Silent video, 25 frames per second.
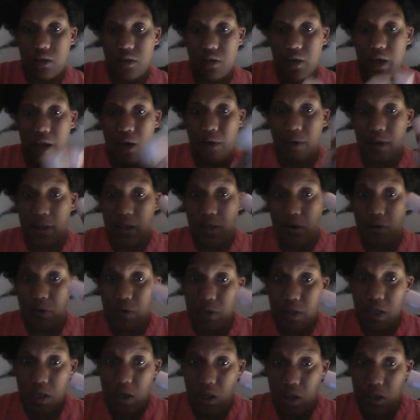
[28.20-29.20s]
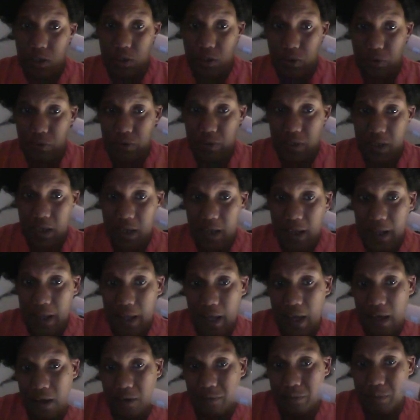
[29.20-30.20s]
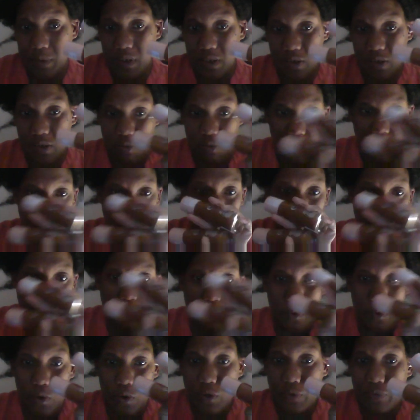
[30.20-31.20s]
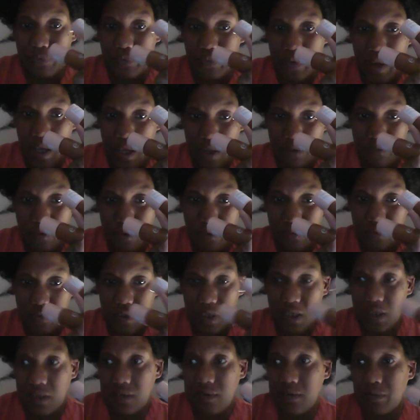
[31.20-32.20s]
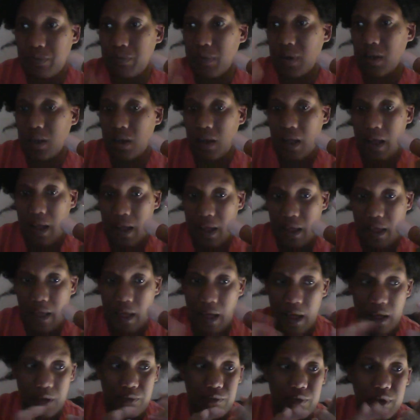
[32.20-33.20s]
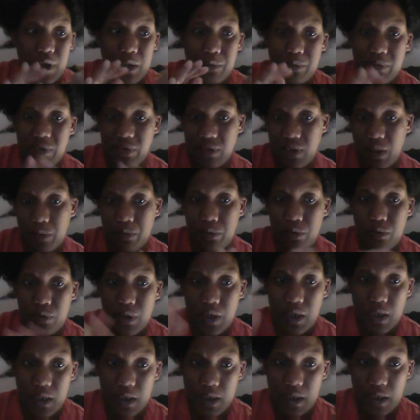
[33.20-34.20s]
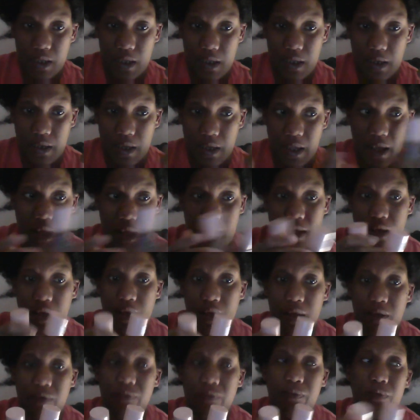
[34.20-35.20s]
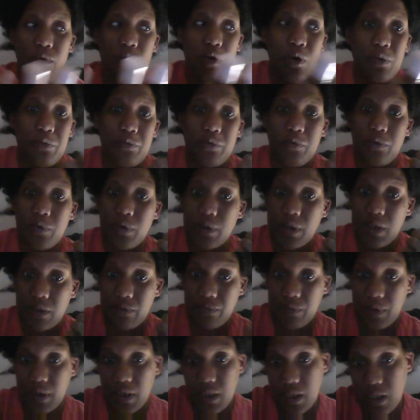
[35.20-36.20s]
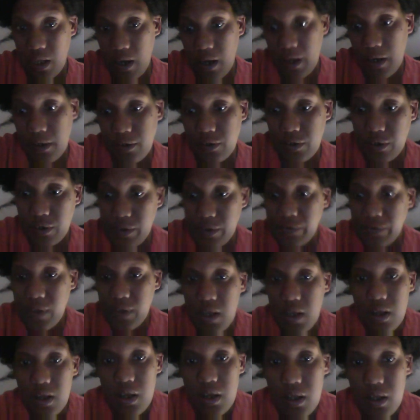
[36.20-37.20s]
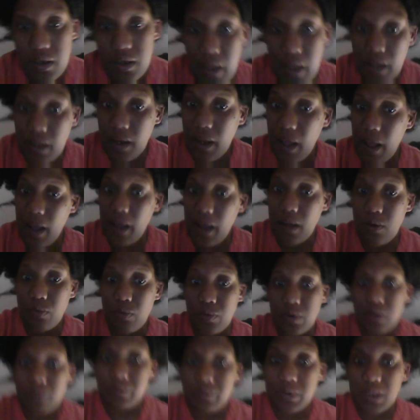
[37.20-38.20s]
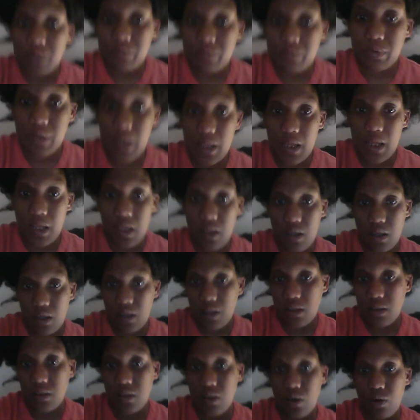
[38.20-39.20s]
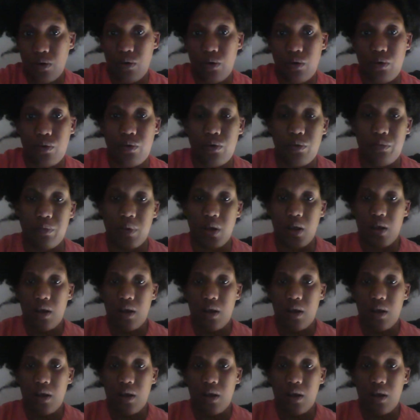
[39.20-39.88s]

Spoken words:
Now I know y'all know that I have between 4 to 5 of these, but I have them separated in a kit form for different characters that I will be playing in the home,